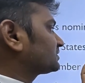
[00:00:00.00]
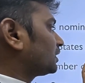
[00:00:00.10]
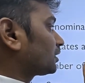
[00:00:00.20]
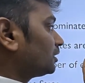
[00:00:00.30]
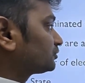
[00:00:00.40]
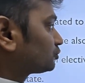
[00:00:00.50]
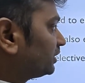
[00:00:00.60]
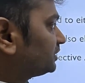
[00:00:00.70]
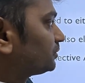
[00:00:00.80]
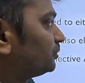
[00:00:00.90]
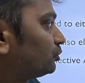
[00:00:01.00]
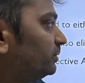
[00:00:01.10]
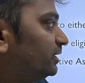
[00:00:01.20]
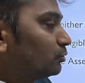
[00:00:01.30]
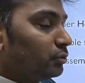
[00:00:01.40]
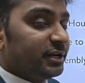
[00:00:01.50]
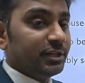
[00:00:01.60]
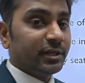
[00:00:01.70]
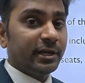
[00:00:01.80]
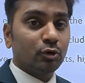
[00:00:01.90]
are also eligible to be included in the
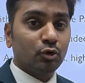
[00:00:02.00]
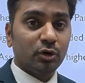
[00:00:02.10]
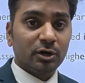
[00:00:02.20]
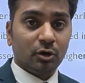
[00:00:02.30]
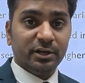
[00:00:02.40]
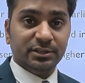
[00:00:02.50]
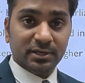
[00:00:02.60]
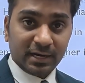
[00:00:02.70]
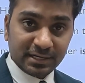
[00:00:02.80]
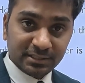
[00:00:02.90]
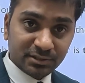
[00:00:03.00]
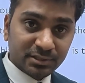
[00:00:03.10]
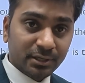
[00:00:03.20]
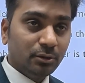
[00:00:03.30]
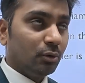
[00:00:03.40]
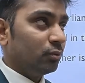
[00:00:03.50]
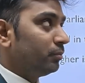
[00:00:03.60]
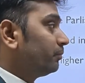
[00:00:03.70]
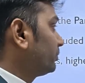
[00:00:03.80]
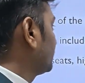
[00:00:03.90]
Electoral College. I just said no,
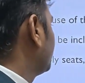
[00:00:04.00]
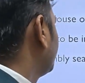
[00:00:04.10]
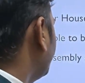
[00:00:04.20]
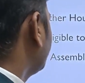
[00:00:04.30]
that